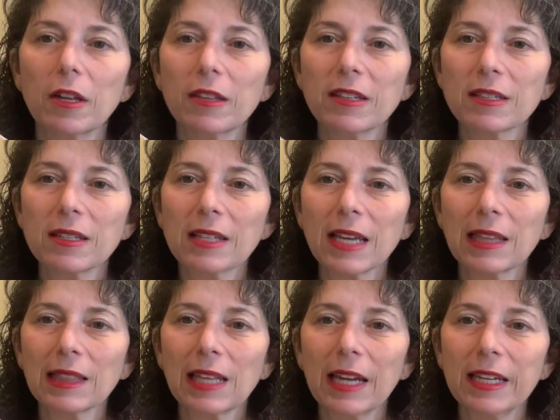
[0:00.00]
This is a
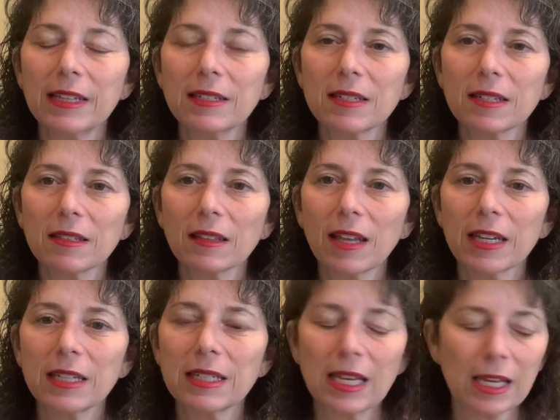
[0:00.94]
light
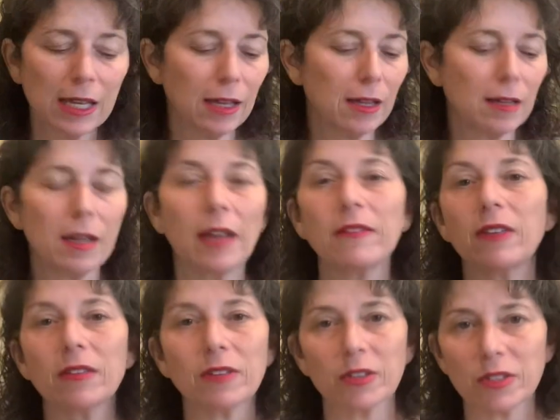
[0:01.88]
tan, and then
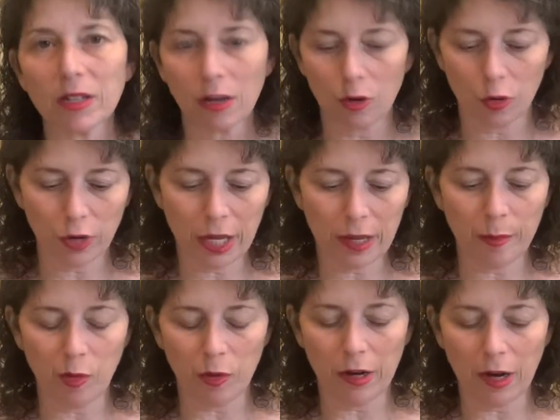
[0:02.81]
there's a cream
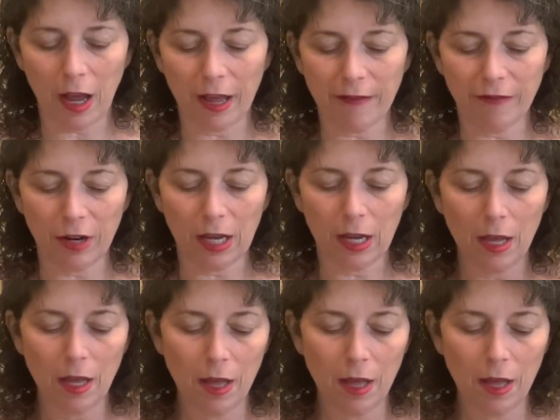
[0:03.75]
or an ivory.